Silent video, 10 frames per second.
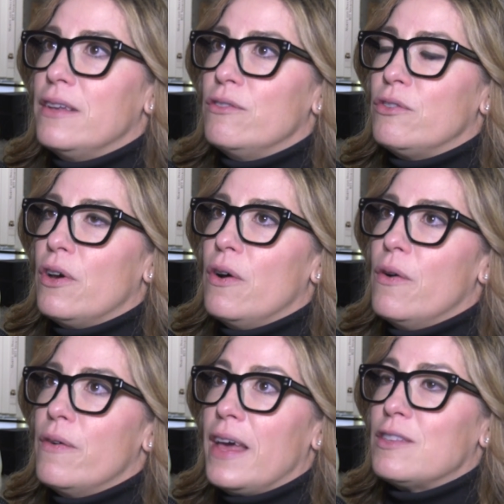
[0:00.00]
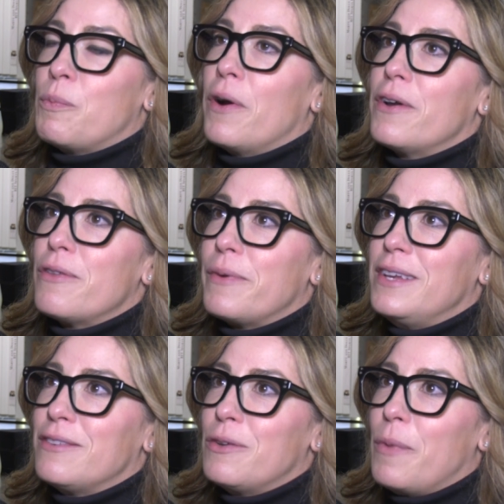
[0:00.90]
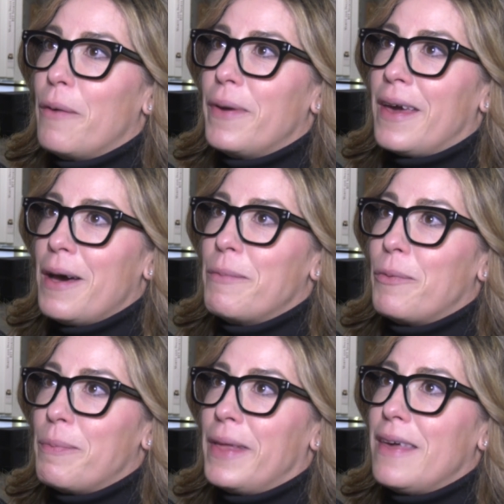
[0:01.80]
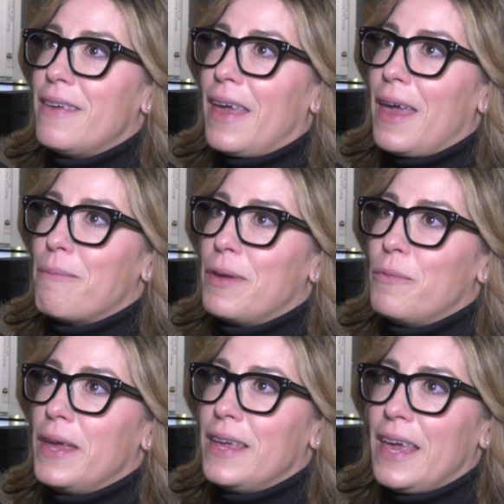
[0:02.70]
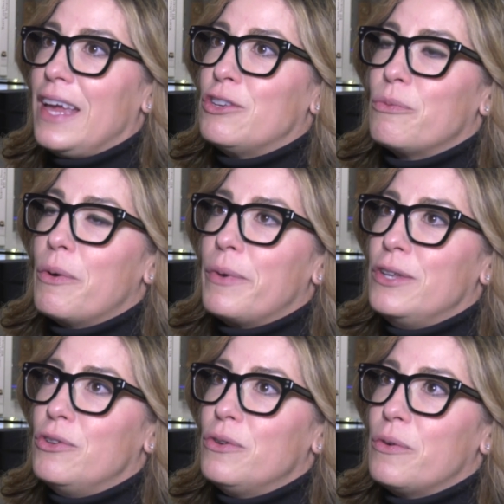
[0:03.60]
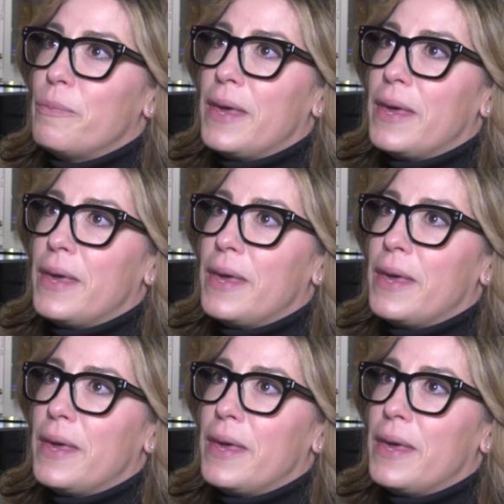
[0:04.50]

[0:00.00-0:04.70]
and so that's part of the reason why we come and we play the game and we engage in what we do